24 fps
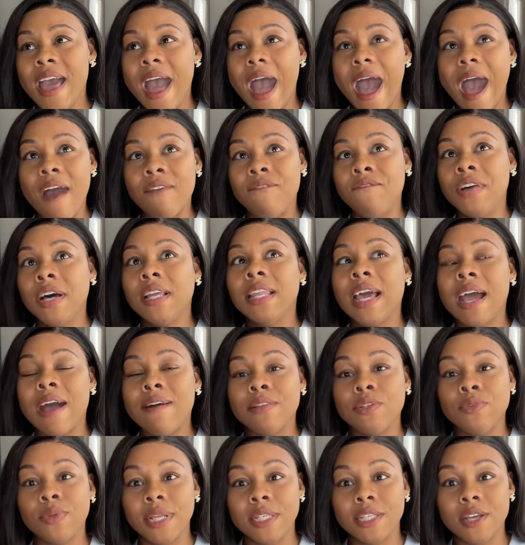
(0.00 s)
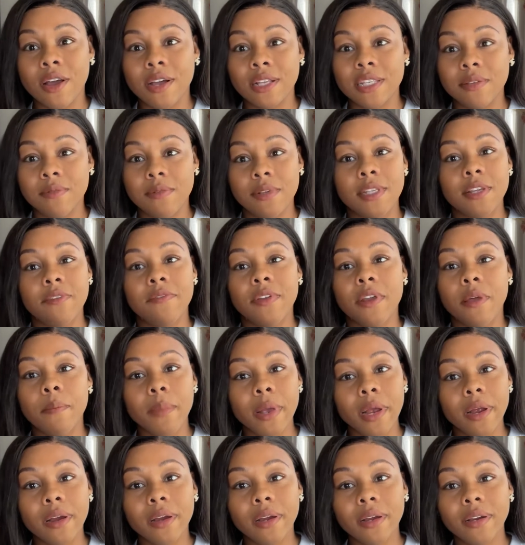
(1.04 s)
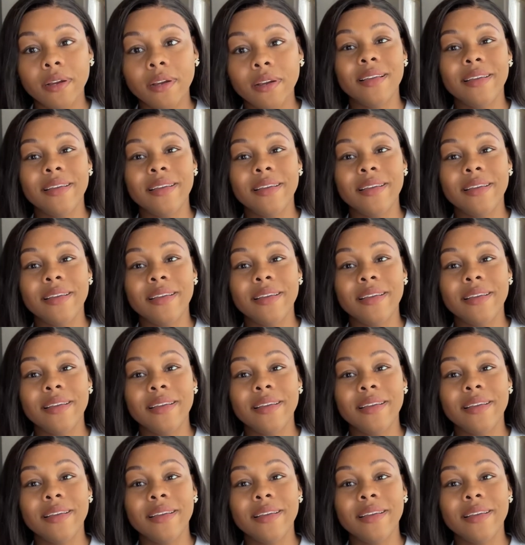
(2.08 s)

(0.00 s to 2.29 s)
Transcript: I felt like I was really talking to myself in the mirror.